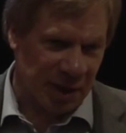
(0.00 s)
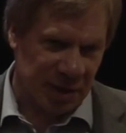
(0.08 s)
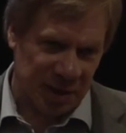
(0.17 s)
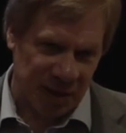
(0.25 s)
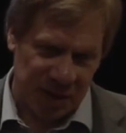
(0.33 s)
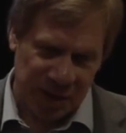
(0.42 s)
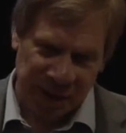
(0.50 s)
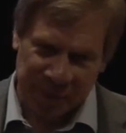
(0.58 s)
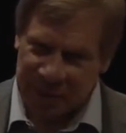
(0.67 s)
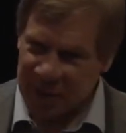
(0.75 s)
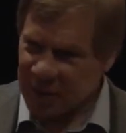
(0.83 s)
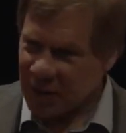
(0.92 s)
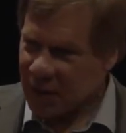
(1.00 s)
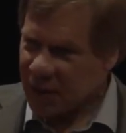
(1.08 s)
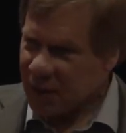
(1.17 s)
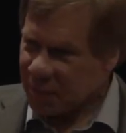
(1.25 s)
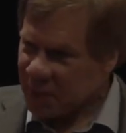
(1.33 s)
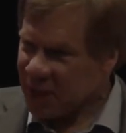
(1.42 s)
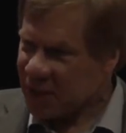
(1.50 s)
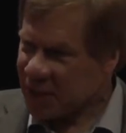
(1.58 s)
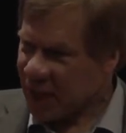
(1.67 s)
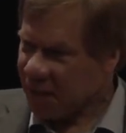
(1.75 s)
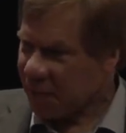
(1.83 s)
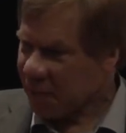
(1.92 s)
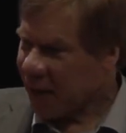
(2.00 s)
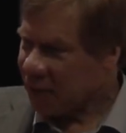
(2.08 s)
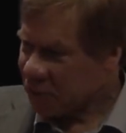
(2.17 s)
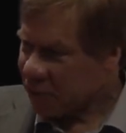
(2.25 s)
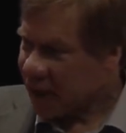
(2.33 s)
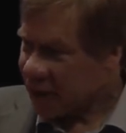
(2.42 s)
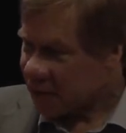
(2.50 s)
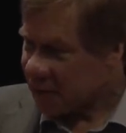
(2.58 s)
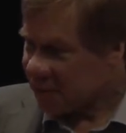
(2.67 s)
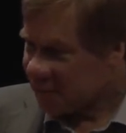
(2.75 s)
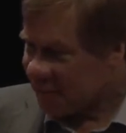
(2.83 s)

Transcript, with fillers: a statement says, be safe around trains.